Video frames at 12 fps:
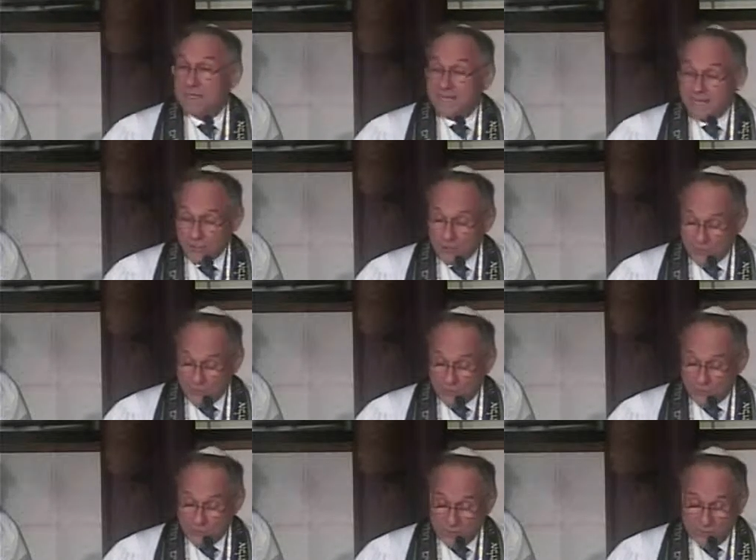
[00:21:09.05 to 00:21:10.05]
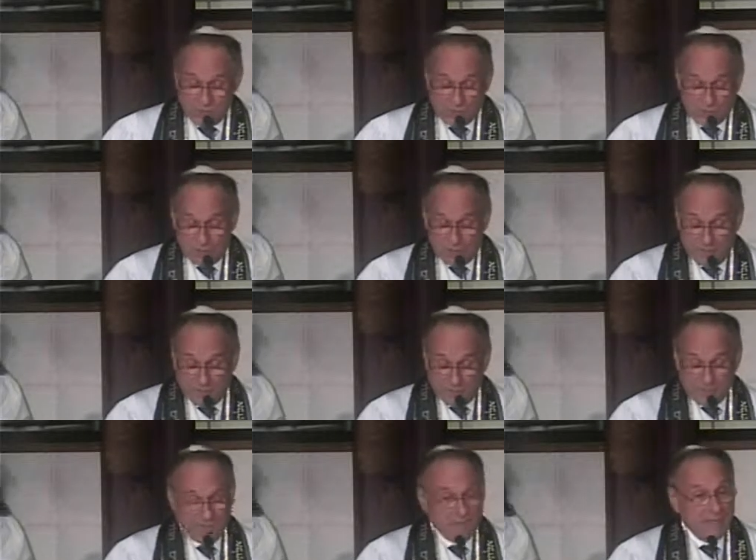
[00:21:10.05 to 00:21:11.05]
he or she really should be
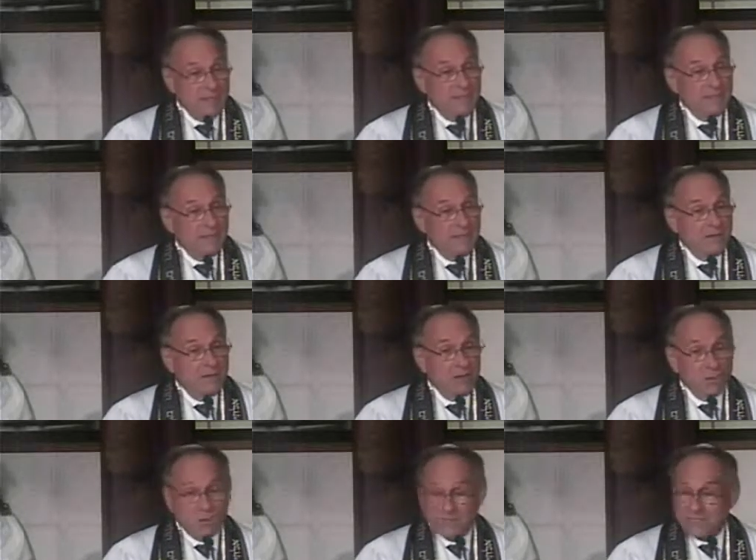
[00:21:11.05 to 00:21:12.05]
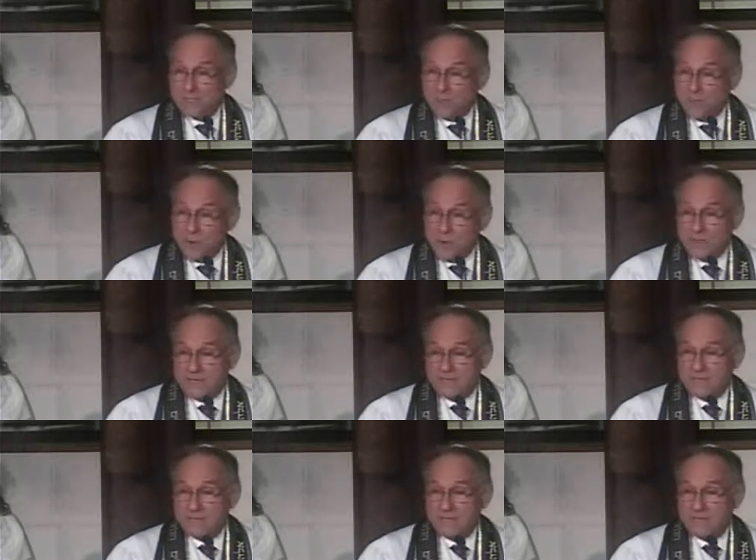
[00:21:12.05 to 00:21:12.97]
doing, or what's the point?